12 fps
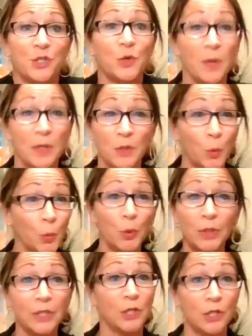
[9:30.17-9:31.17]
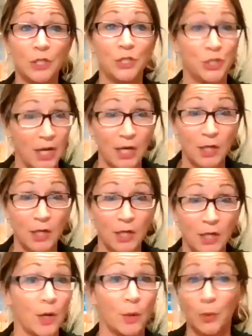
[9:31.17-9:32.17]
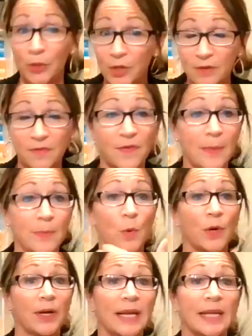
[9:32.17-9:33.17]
you into a really good January, a really good February,